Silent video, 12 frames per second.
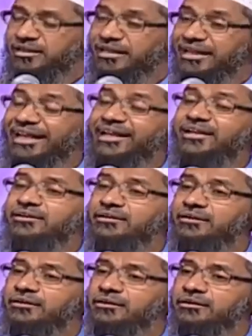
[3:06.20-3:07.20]
her,
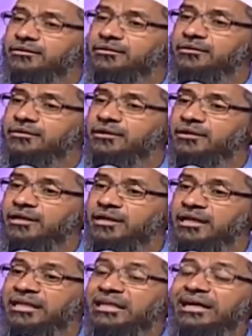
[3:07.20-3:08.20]
in
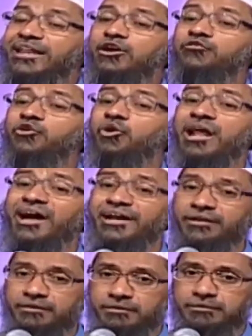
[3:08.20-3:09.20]
learning of the